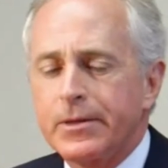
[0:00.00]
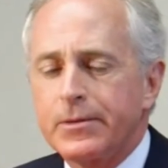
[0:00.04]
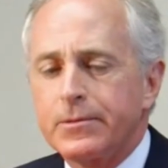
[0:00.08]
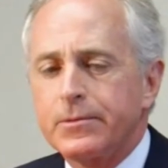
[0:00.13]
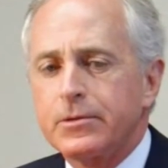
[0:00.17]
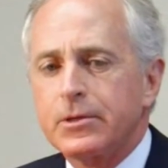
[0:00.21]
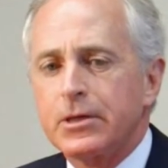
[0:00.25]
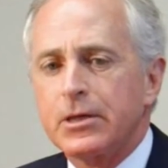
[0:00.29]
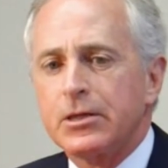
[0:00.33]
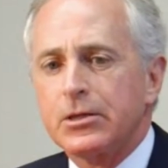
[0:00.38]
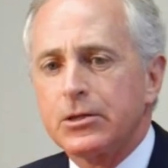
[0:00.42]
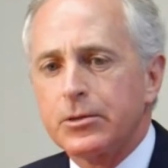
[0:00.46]
who
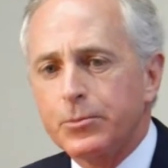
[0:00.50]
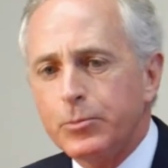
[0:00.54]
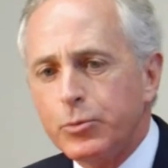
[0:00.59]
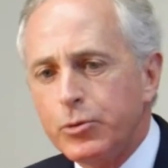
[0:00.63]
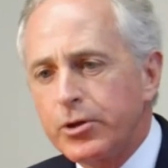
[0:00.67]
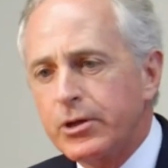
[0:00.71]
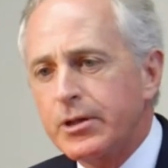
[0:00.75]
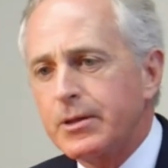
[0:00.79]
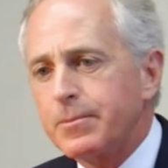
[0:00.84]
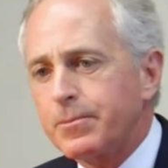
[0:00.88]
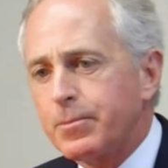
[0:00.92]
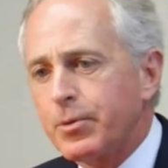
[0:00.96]
is one of the
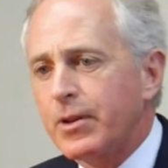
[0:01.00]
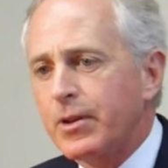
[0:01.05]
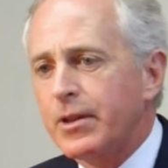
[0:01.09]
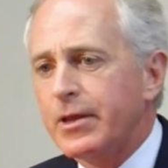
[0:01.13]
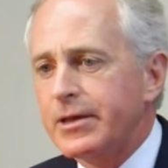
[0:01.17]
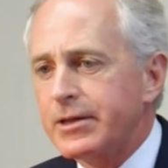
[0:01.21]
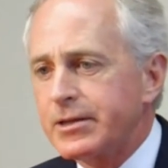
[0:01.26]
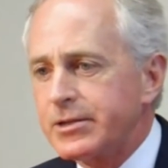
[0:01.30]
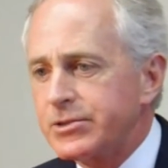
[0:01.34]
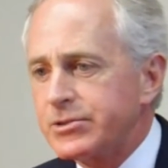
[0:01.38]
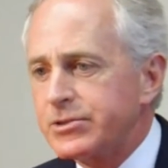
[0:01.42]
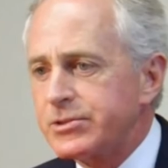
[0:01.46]
wealthiest
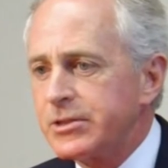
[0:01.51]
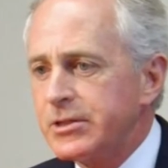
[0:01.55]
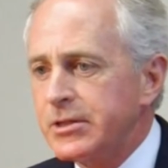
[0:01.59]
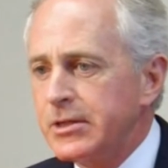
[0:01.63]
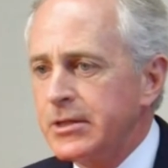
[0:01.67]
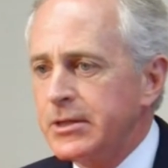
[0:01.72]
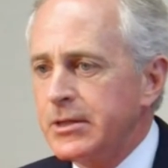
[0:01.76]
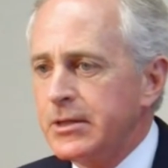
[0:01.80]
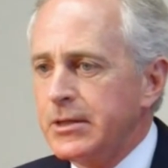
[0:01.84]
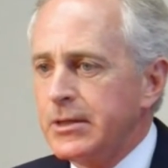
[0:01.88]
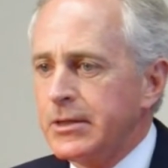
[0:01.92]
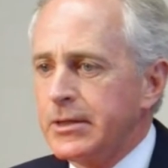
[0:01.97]
in
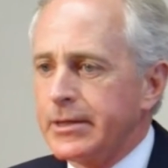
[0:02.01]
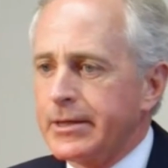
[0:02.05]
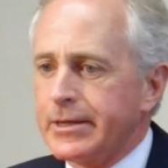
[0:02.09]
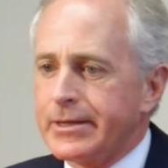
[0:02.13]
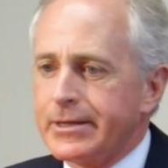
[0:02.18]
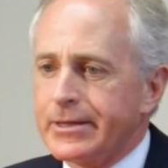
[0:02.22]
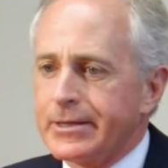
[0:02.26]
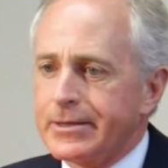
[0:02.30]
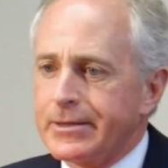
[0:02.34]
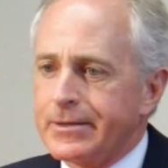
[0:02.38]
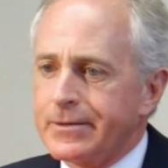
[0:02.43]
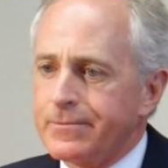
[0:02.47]
Congress, says
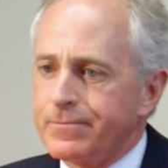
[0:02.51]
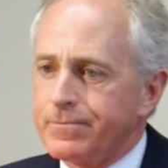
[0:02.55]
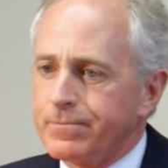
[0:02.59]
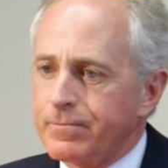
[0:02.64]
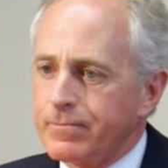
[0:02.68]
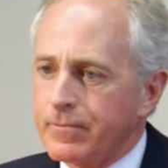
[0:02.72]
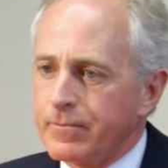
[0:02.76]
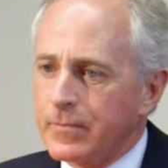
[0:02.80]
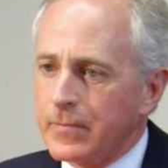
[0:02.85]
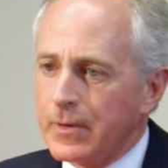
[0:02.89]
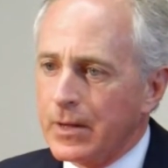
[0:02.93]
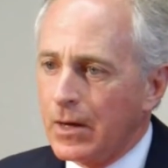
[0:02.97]
he's
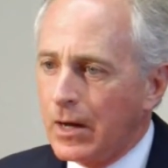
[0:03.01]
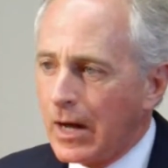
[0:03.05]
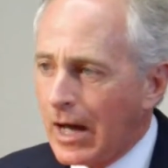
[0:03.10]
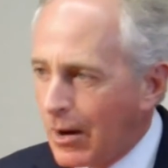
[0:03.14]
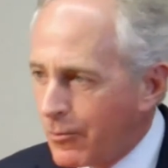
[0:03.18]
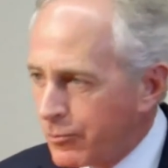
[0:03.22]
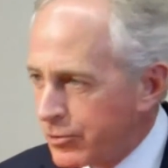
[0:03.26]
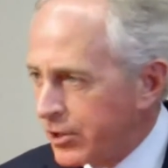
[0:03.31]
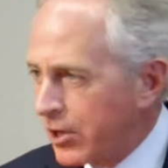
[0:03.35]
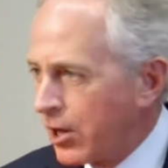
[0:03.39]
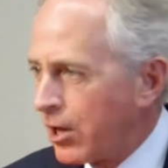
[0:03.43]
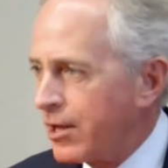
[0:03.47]
correcting the
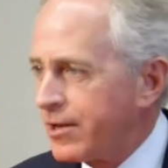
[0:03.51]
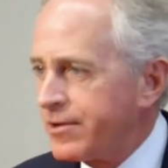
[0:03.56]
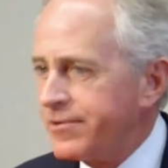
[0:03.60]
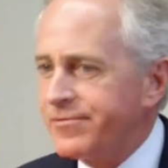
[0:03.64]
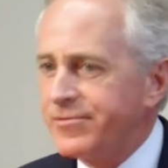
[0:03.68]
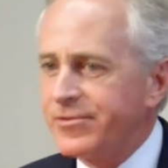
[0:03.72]
oversight.